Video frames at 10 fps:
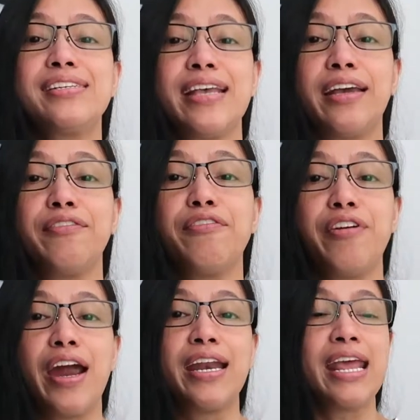second
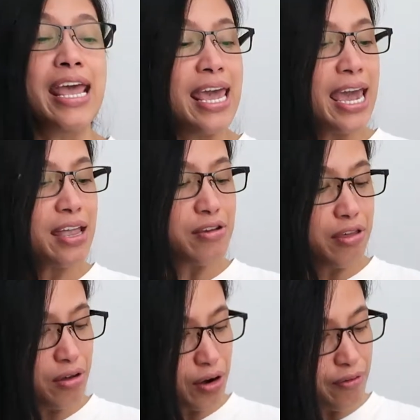fret. And the
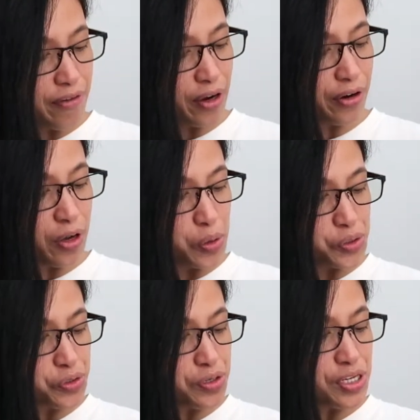third finger
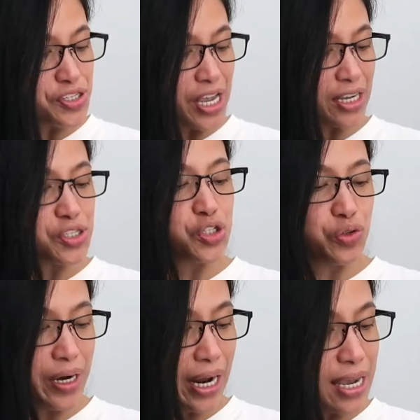goes to the second
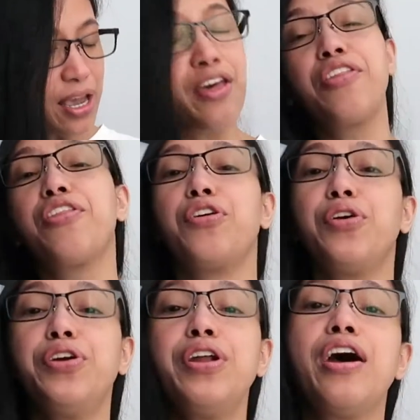string,
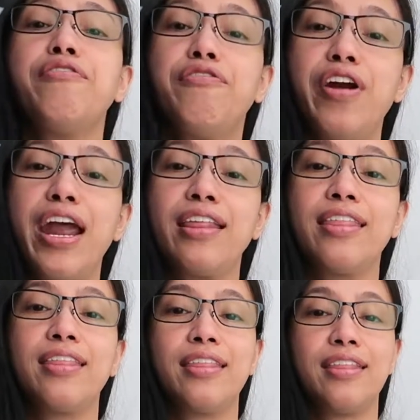third fret.
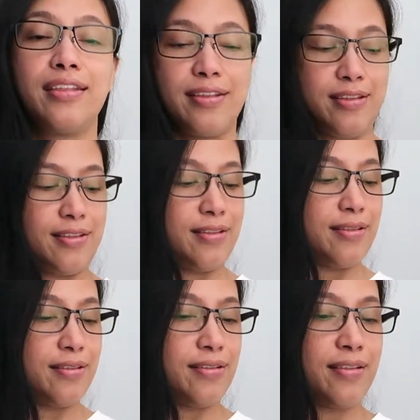
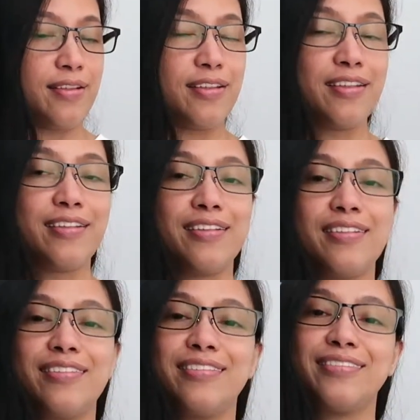
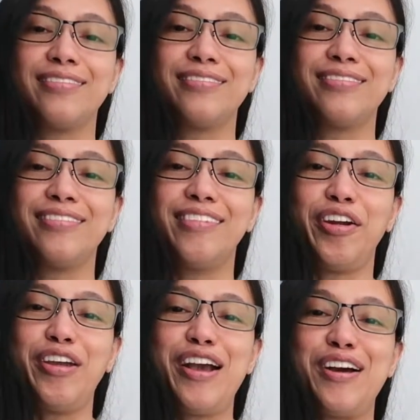There
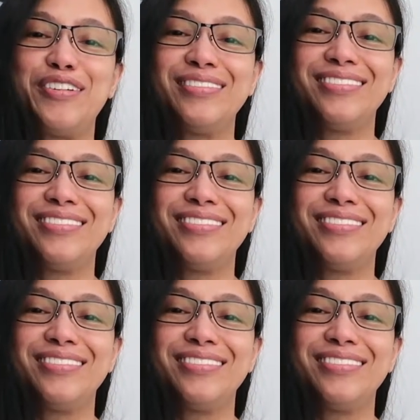you go.